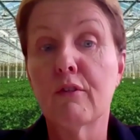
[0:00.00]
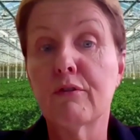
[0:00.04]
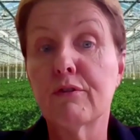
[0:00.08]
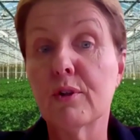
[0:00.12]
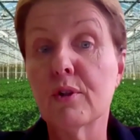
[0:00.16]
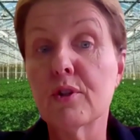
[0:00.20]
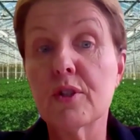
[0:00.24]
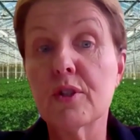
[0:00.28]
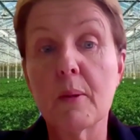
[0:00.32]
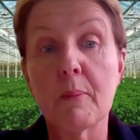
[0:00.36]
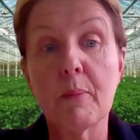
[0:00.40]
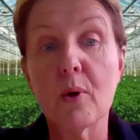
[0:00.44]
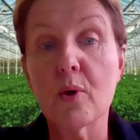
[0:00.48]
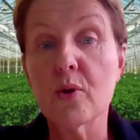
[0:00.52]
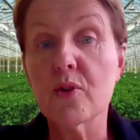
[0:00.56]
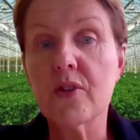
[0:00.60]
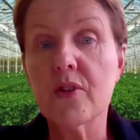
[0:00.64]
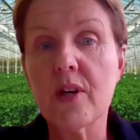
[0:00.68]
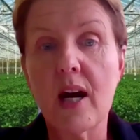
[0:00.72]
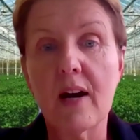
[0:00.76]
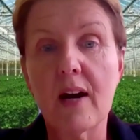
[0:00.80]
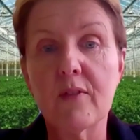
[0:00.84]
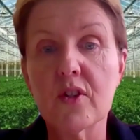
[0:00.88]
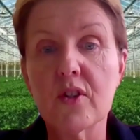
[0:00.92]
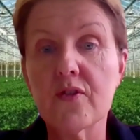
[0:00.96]
fruit and
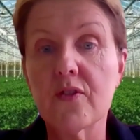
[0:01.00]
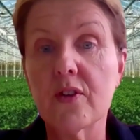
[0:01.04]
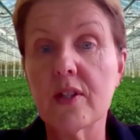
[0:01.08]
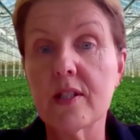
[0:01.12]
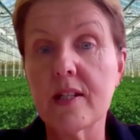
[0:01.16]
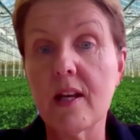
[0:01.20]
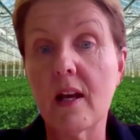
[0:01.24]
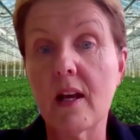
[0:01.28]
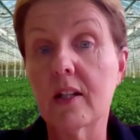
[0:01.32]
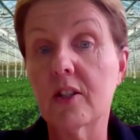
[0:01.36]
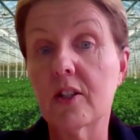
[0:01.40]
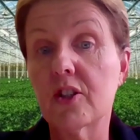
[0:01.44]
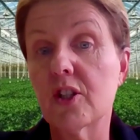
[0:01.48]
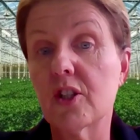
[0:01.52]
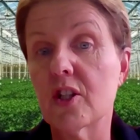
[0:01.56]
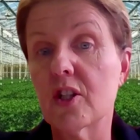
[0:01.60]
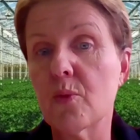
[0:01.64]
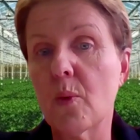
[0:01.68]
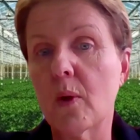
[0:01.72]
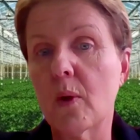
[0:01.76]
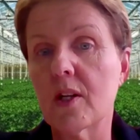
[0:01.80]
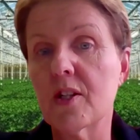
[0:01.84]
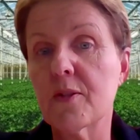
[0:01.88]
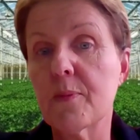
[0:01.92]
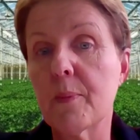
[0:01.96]
post-harvest physiology, as
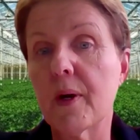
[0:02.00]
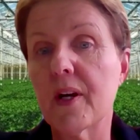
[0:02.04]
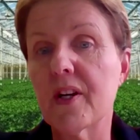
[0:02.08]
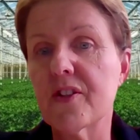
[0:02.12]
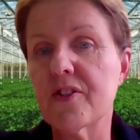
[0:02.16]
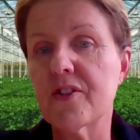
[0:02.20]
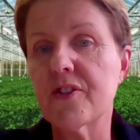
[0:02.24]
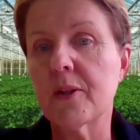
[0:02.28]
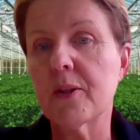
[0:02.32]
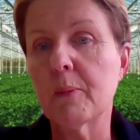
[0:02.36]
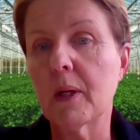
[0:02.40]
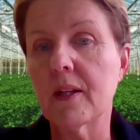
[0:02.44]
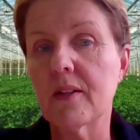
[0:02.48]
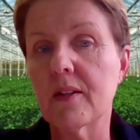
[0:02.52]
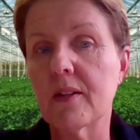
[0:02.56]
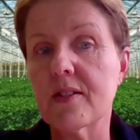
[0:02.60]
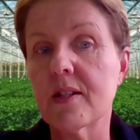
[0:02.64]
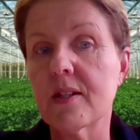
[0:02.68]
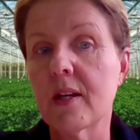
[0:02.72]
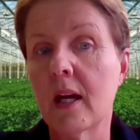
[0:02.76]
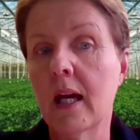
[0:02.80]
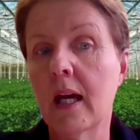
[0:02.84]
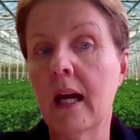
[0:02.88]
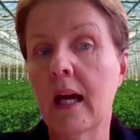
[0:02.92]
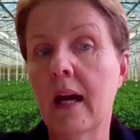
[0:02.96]
well as biostimulants